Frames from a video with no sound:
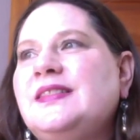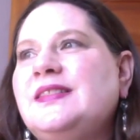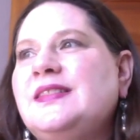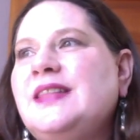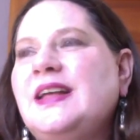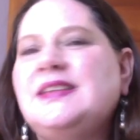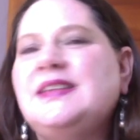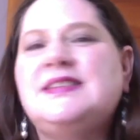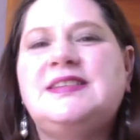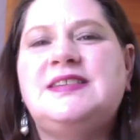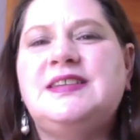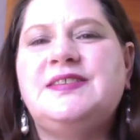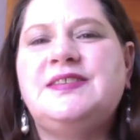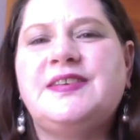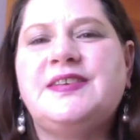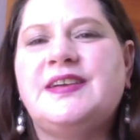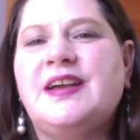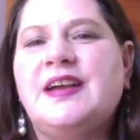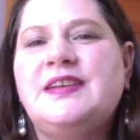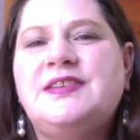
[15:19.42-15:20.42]
that's a
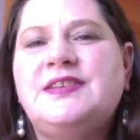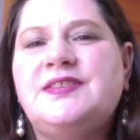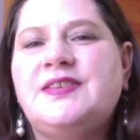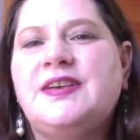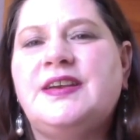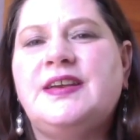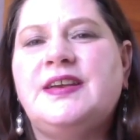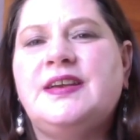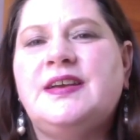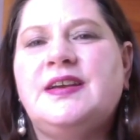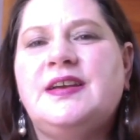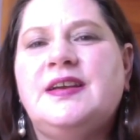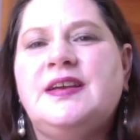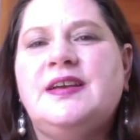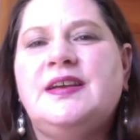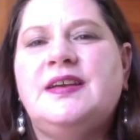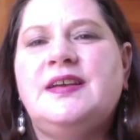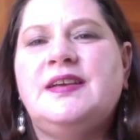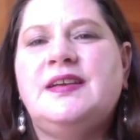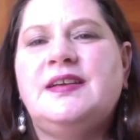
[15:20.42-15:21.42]
different country.
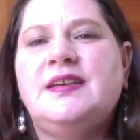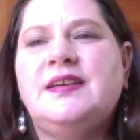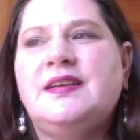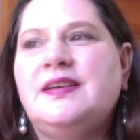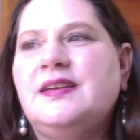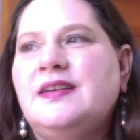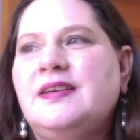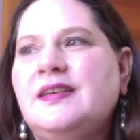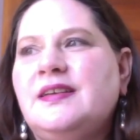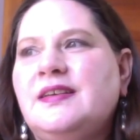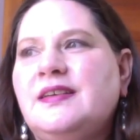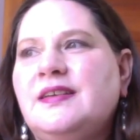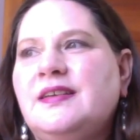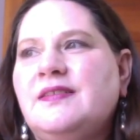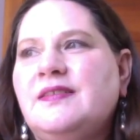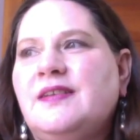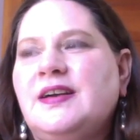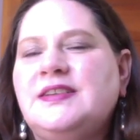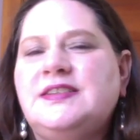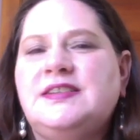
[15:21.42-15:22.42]

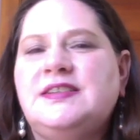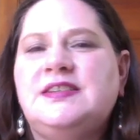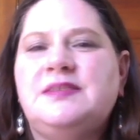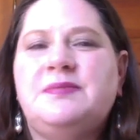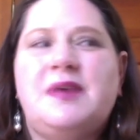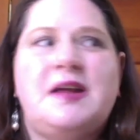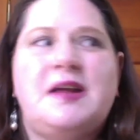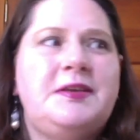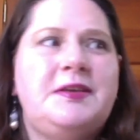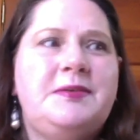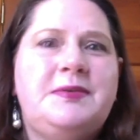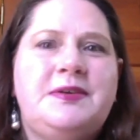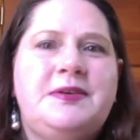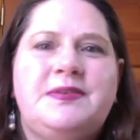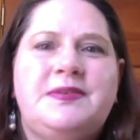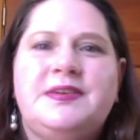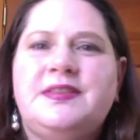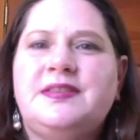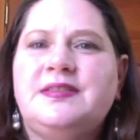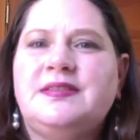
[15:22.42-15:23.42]
Washington Monument
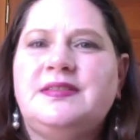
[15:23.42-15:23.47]
with